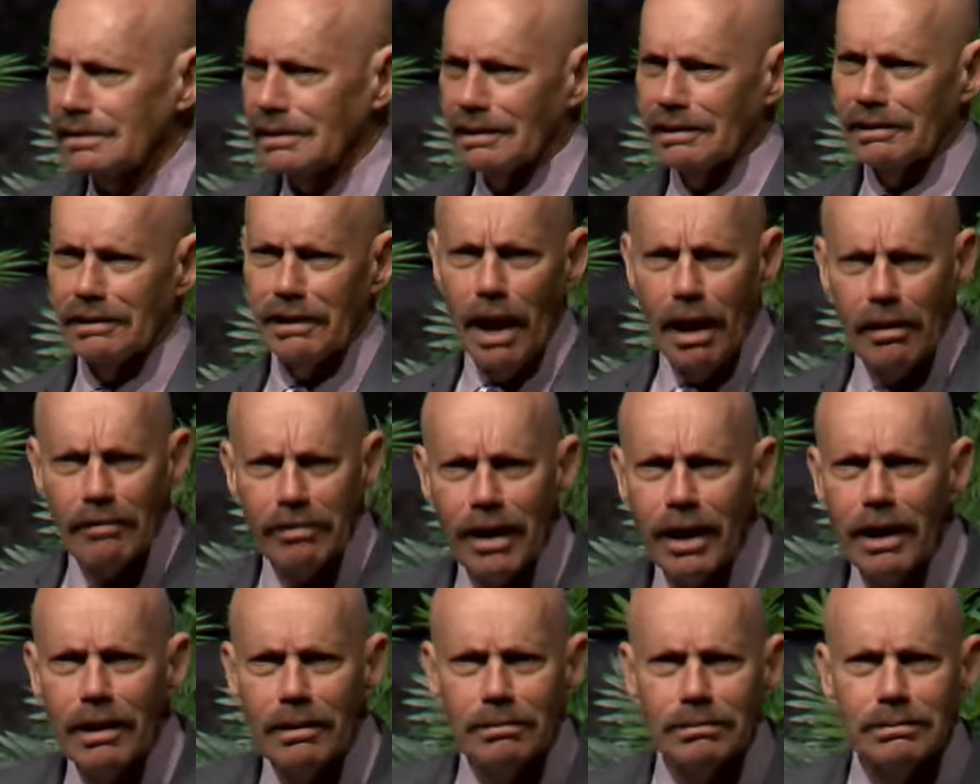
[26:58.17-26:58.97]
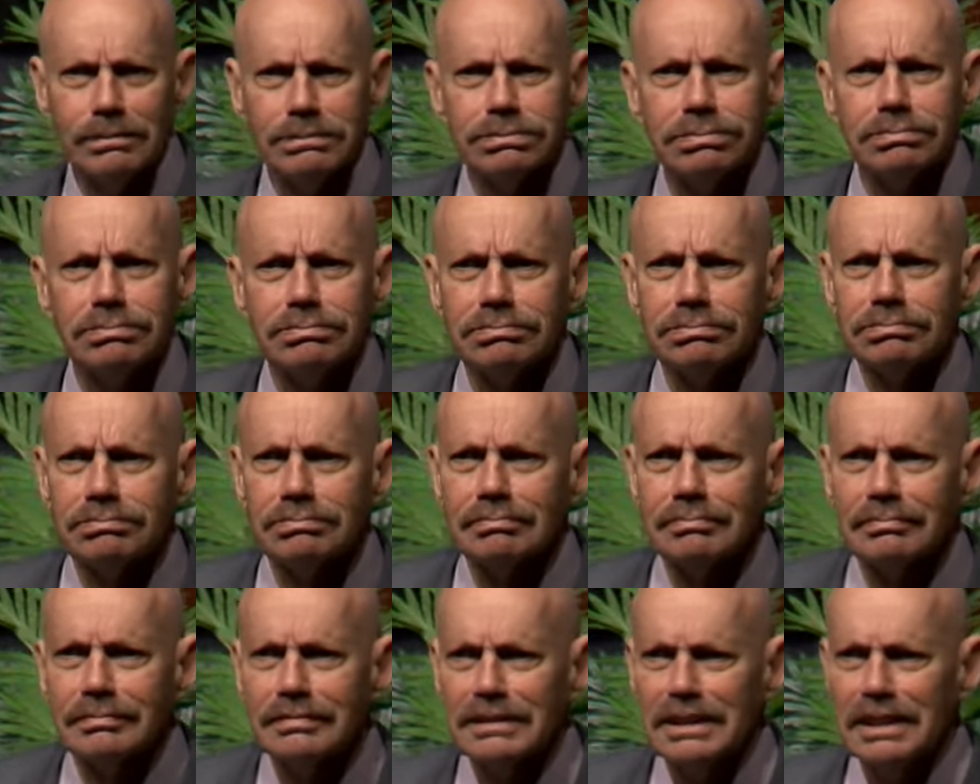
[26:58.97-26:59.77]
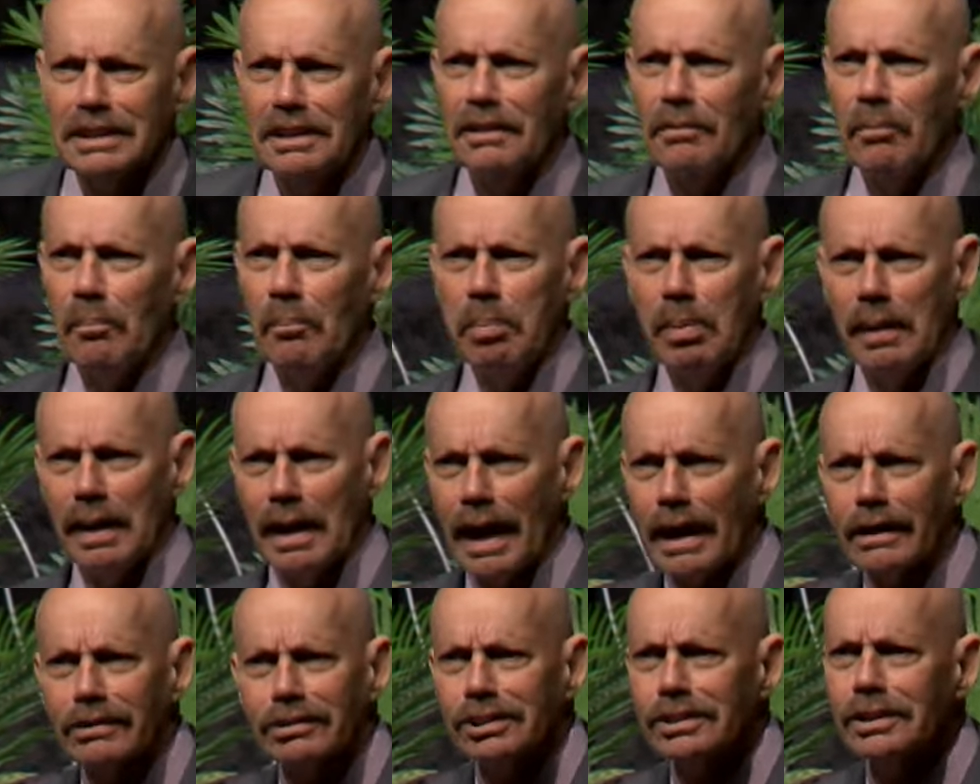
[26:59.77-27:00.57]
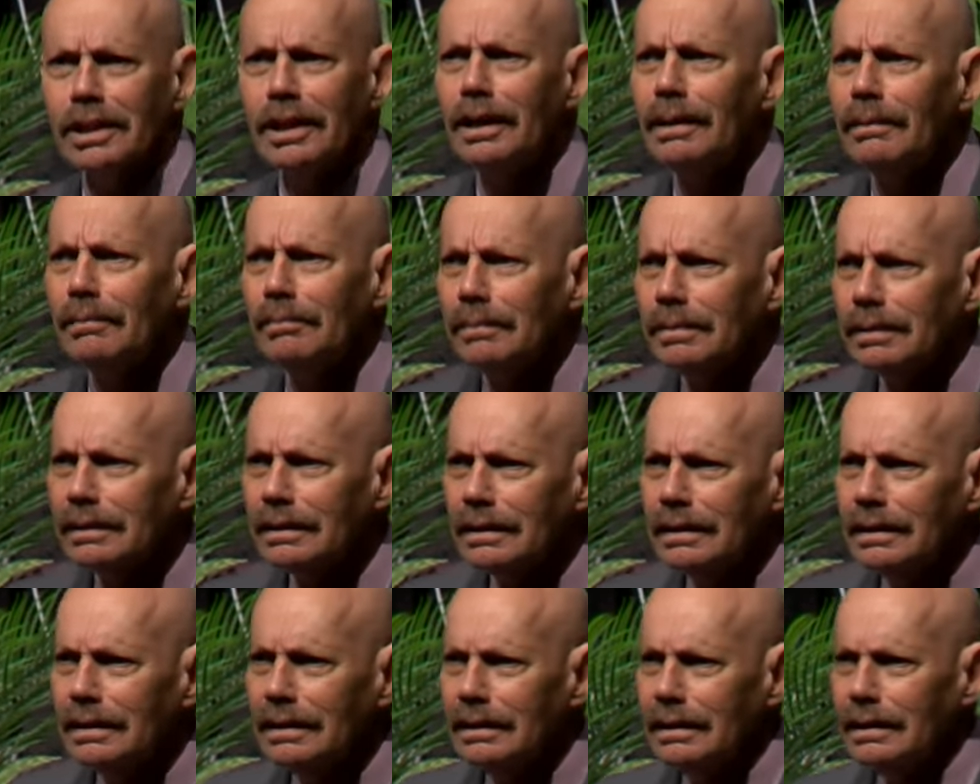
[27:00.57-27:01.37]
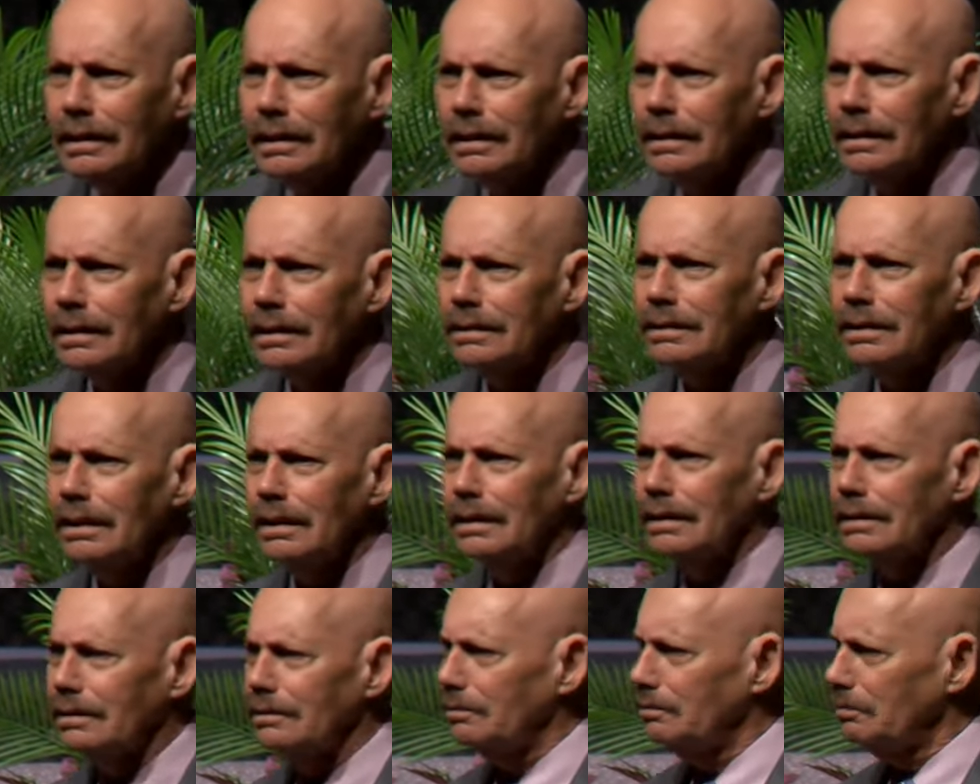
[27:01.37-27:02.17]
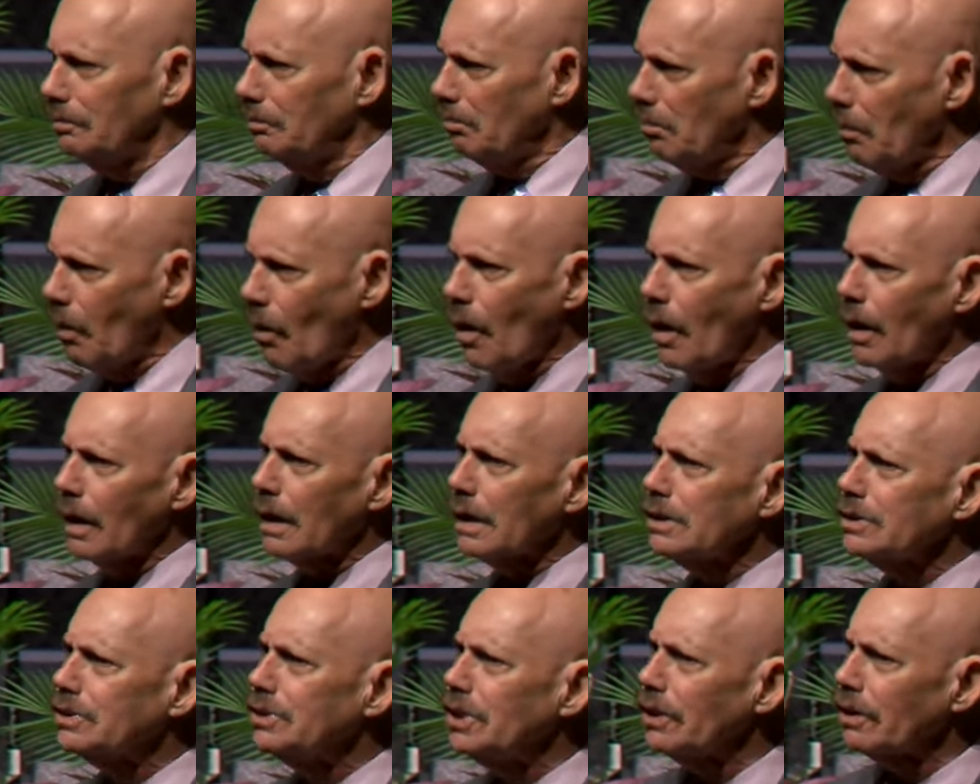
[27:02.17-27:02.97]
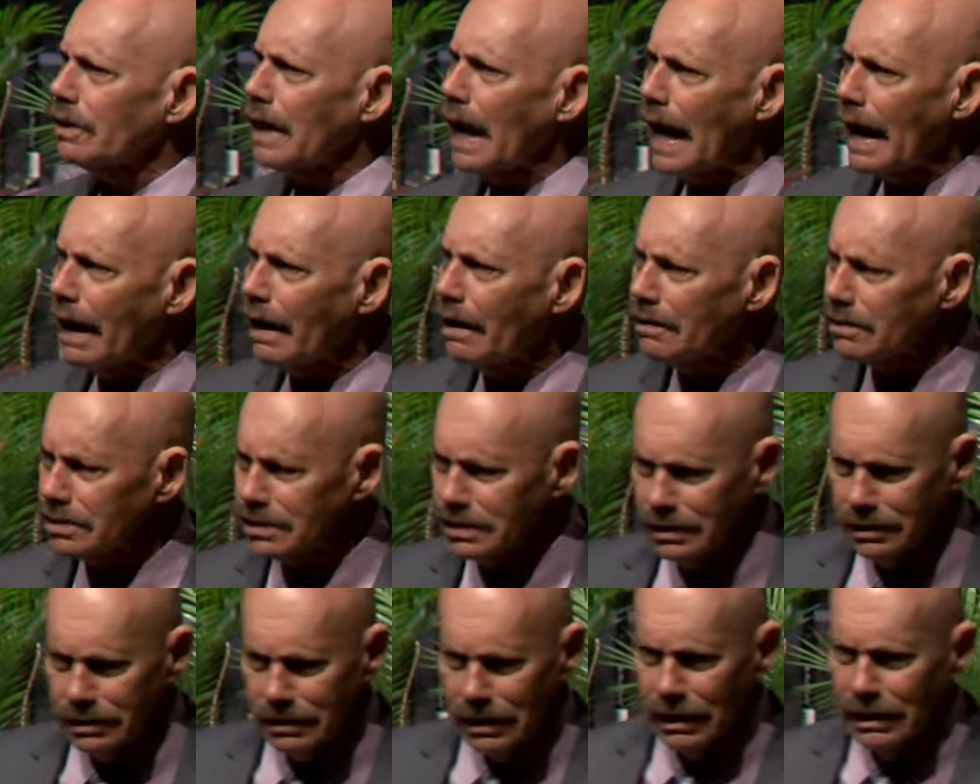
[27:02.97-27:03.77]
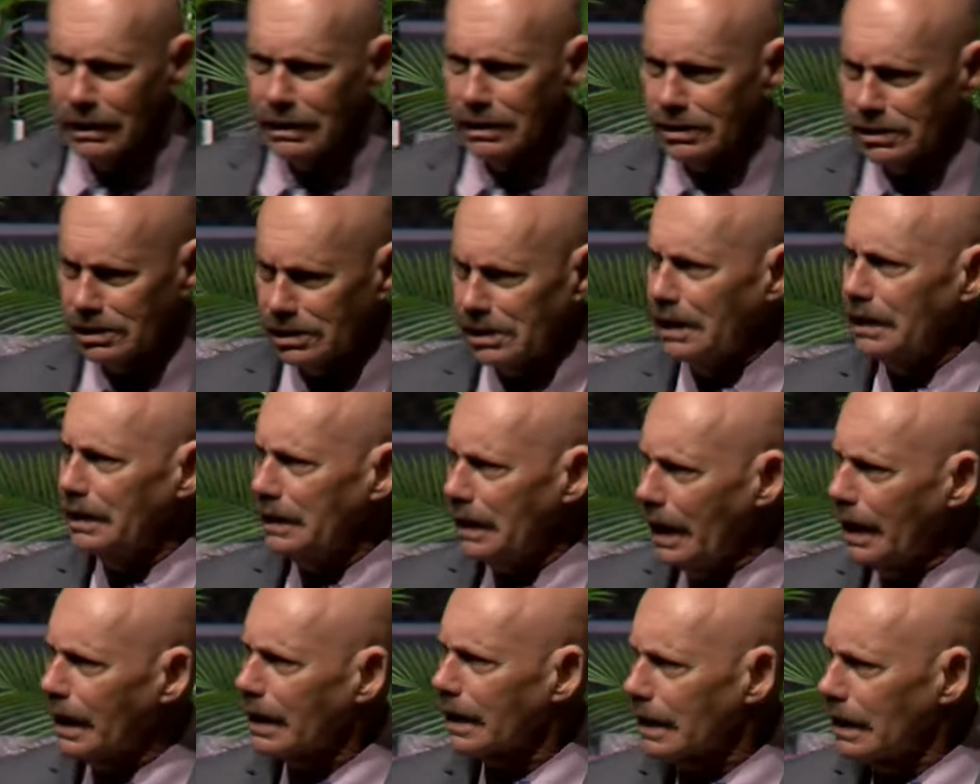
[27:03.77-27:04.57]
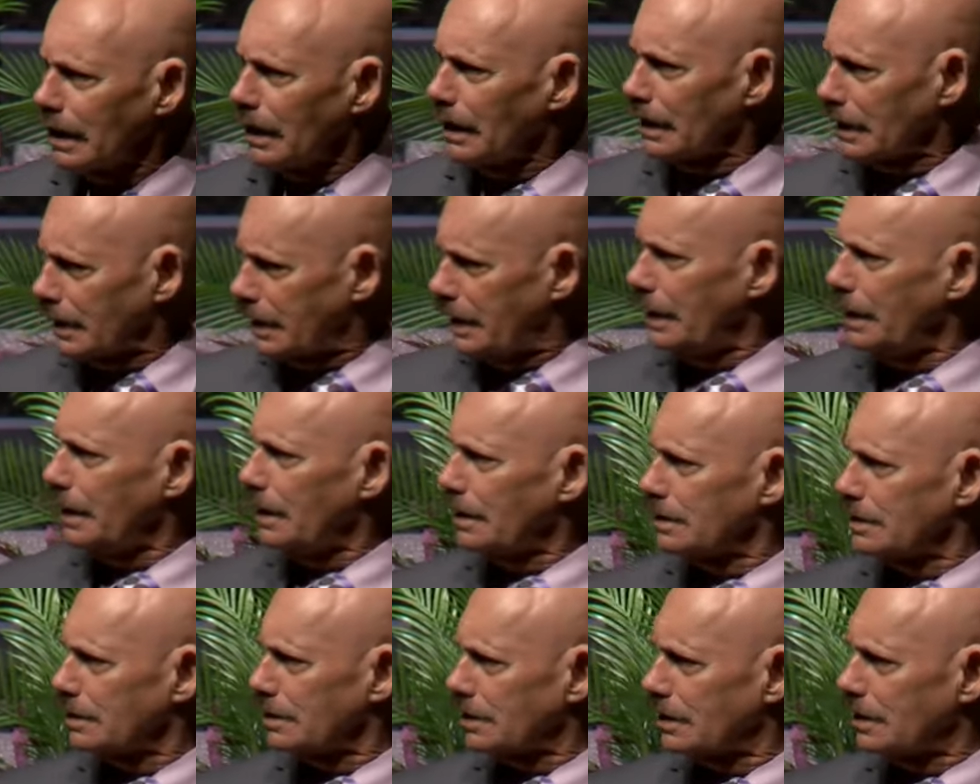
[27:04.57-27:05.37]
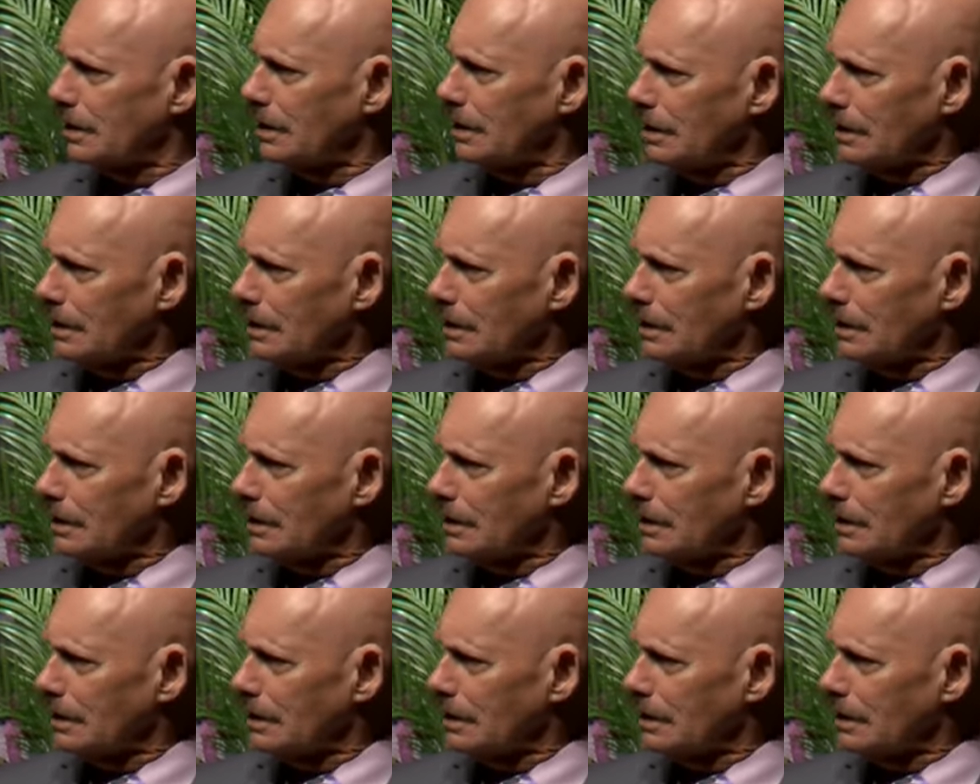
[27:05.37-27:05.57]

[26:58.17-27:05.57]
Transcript: Love them, bless them, mortgage your house, and send their kids